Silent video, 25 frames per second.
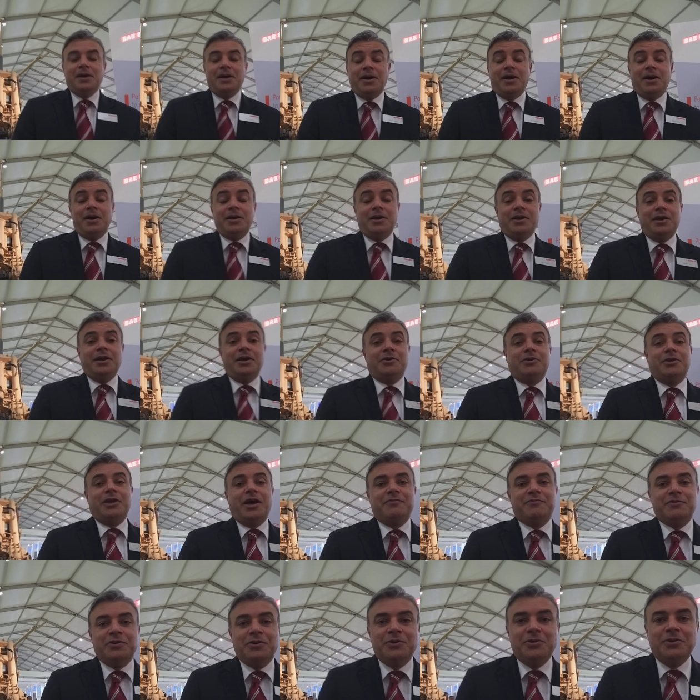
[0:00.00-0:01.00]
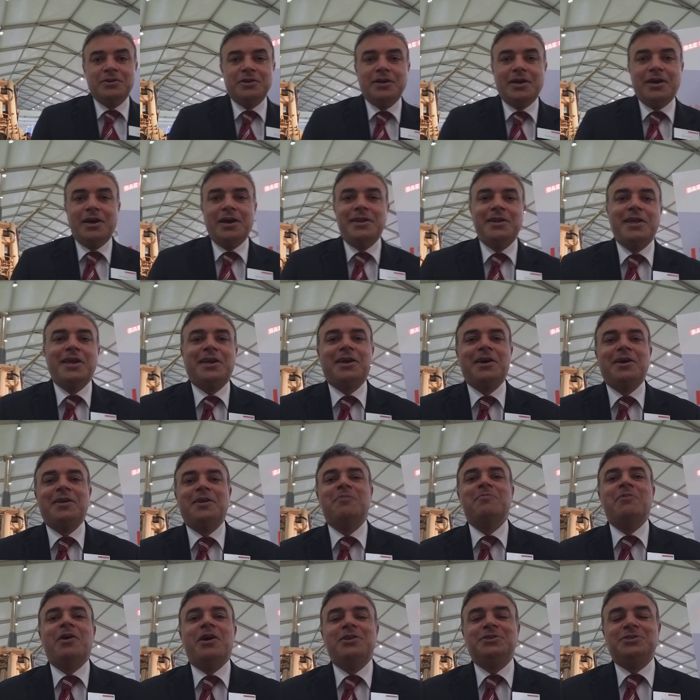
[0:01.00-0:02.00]
Hi, good afternoon. Nik
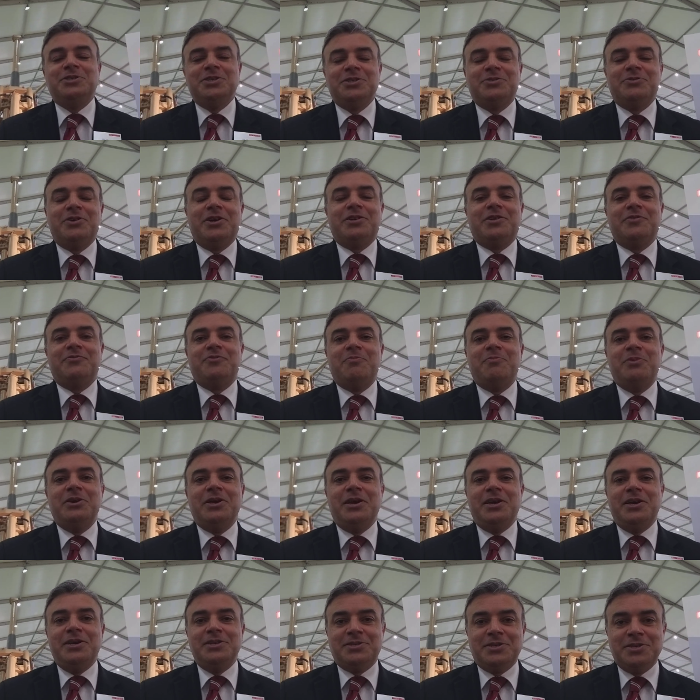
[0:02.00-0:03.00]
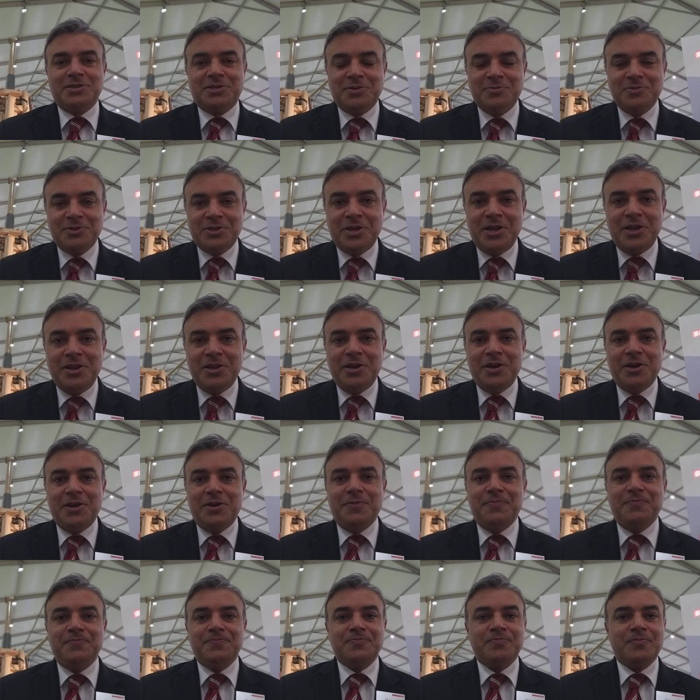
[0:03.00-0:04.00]
Khanna, Managing Director for BAE Systems in India.
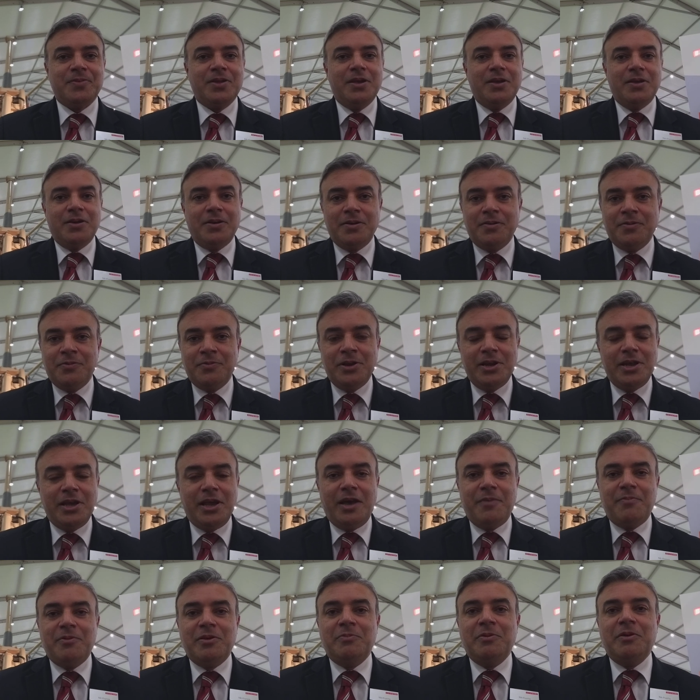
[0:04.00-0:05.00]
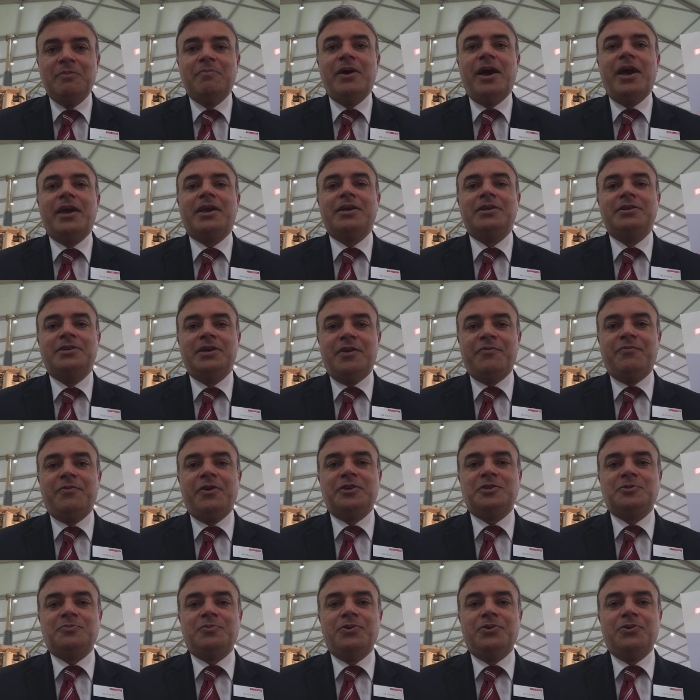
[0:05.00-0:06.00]
Really happy to be back at DEF
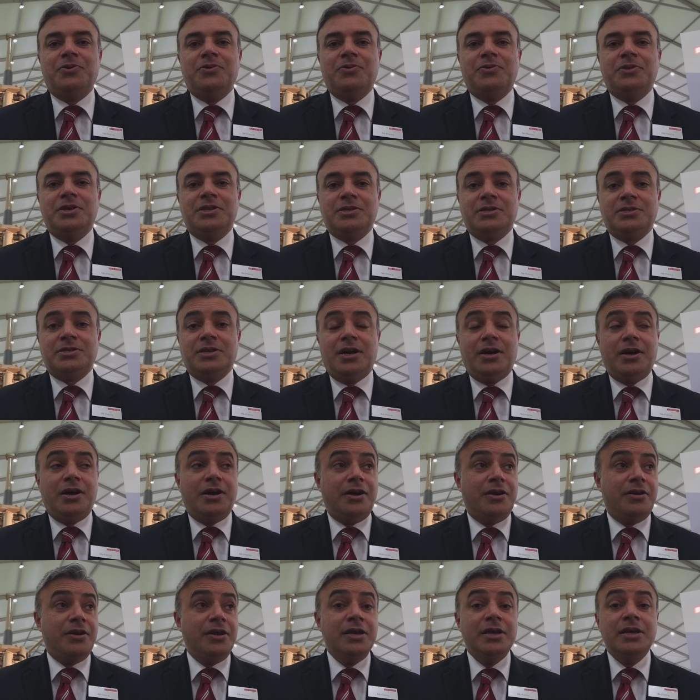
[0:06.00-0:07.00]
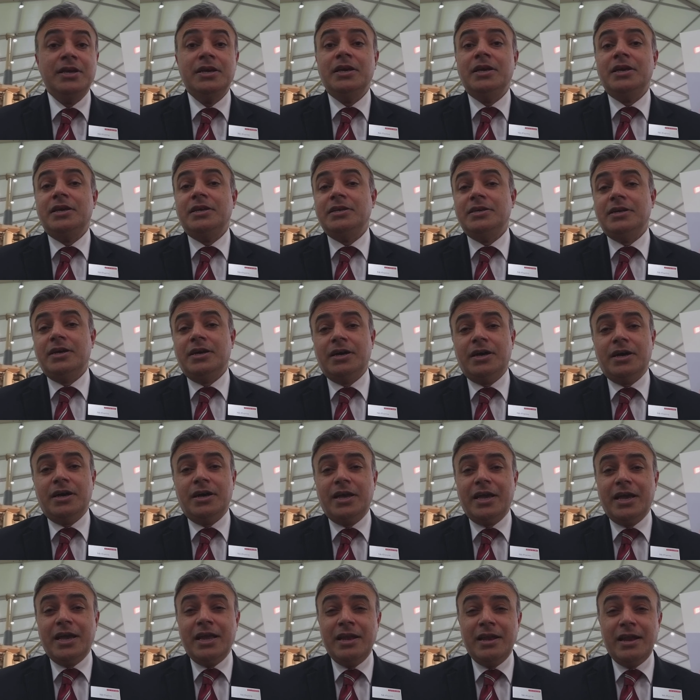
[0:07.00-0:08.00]
Expo. This is our
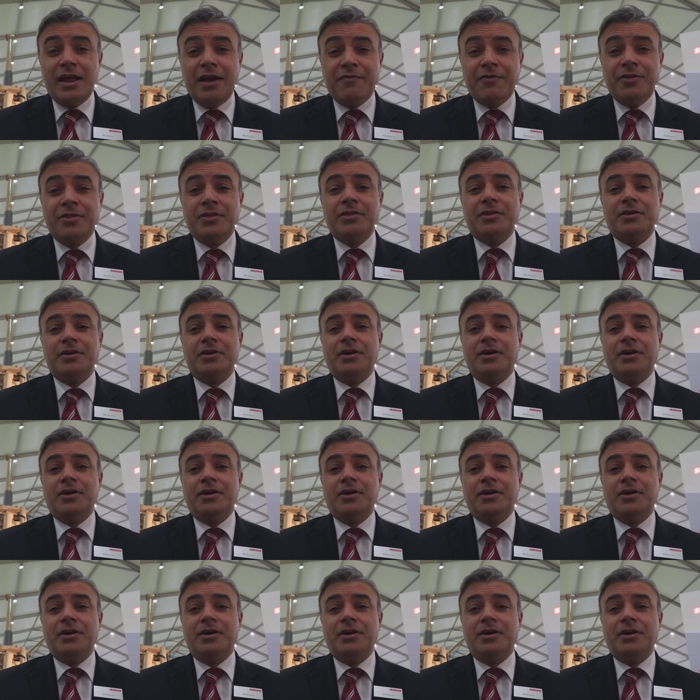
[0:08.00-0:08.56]
11th.